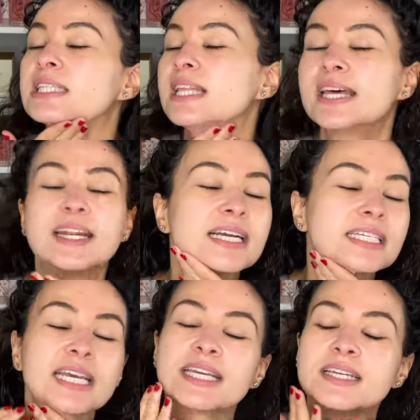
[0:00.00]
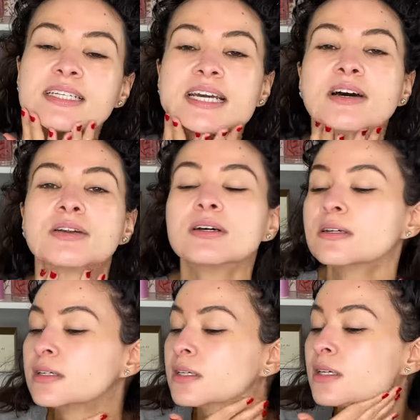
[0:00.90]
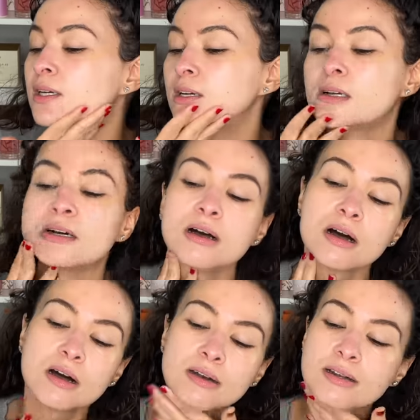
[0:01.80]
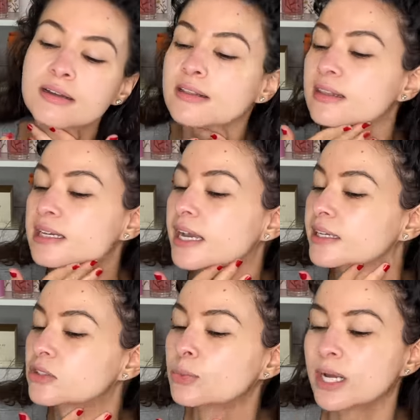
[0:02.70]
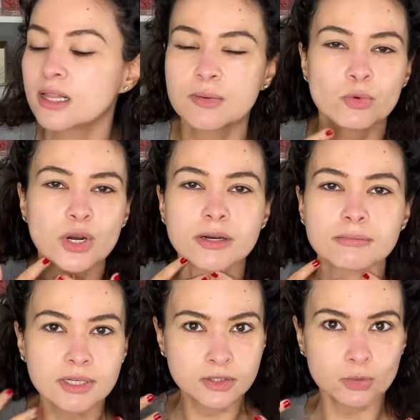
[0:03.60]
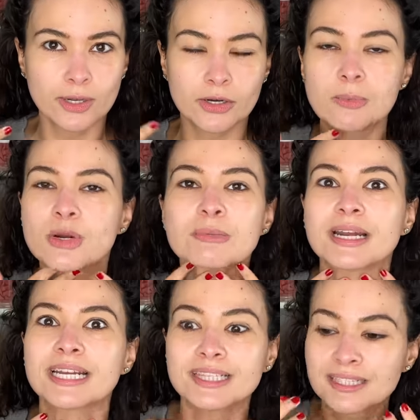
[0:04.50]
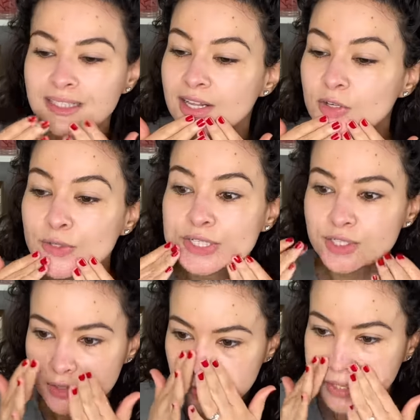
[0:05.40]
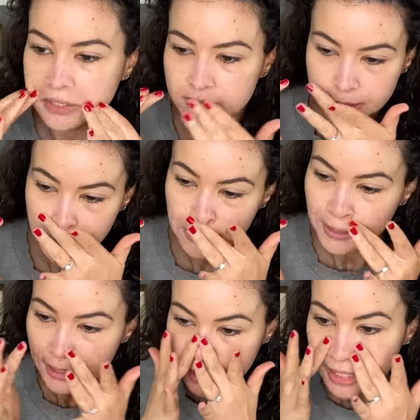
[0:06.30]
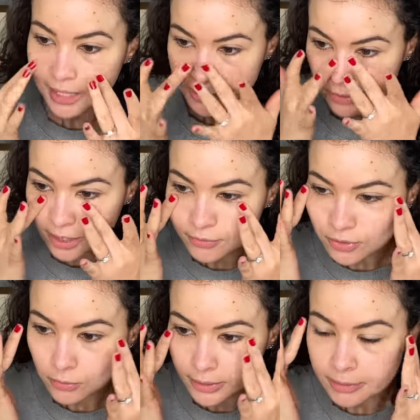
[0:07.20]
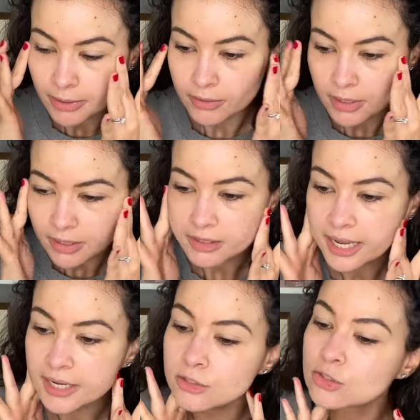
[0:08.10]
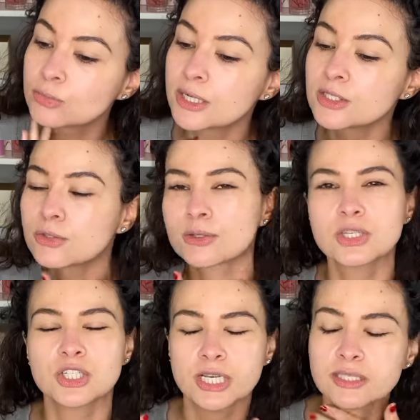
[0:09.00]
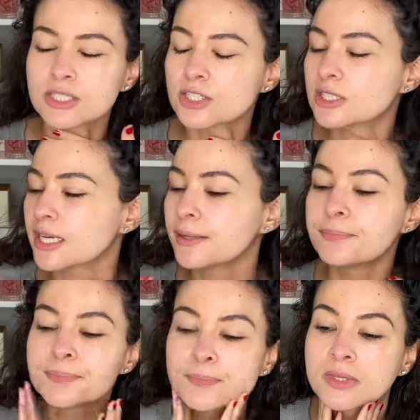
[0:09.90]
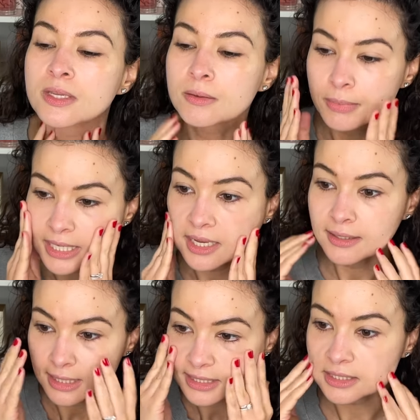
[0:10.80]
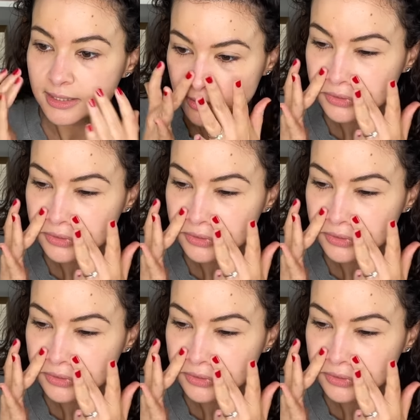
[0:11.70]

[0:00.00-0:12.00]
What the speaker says: And then I take it down on the neck as well. I'm wearing a sweater. I'm wearing my Lisa Eldridge sweater, so I don't have to worry about the neck too much, or the chest, I should say. But yeah, that's it.